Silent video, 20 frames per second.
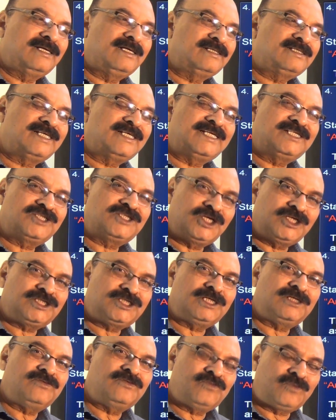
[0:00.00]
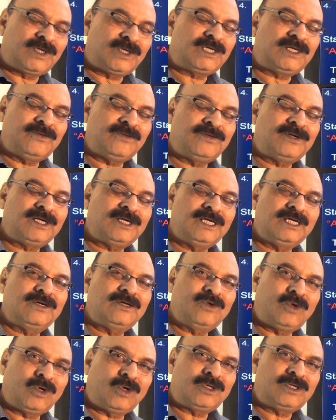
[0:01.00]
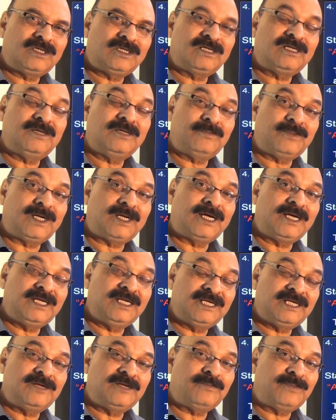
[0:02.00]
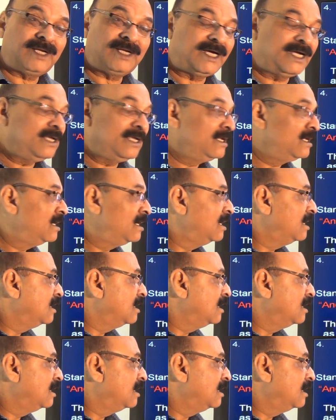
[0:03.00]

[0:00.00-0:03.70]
sensation, whatever he got in reply.